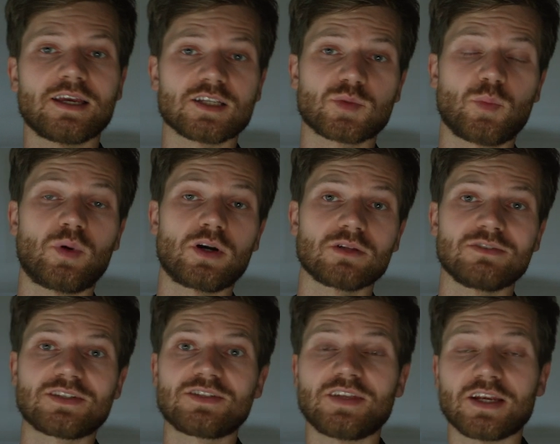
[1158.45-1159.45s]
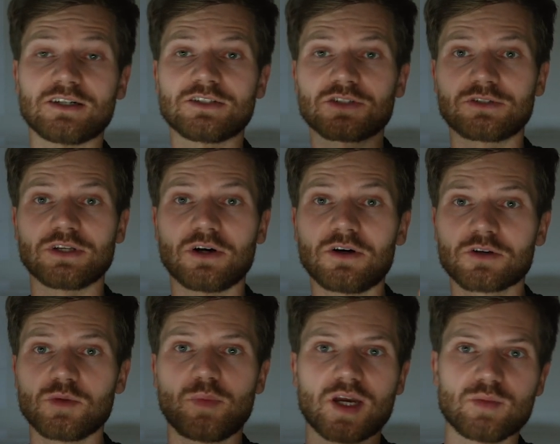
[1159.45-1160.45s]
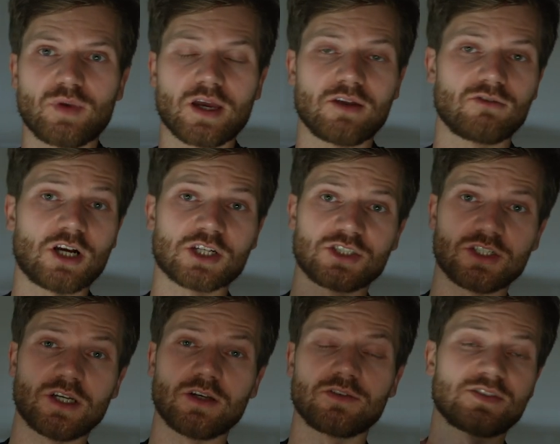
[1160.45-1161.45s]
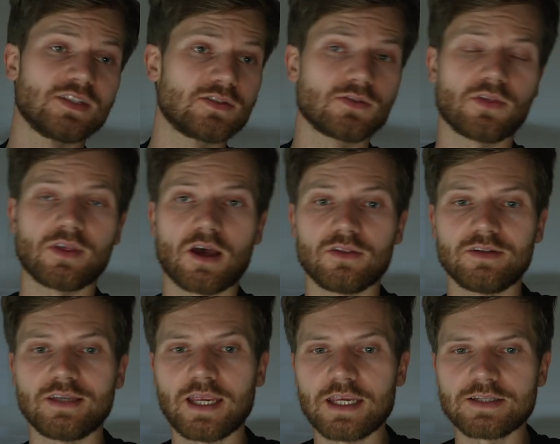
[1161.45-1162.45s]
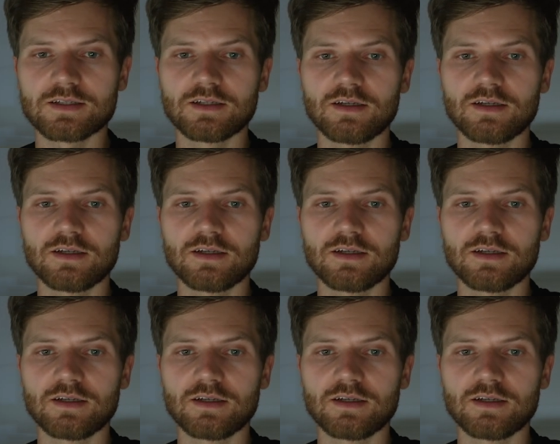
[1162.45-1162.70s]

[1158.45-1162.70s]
has part of its territory occupied by Russia since 2008,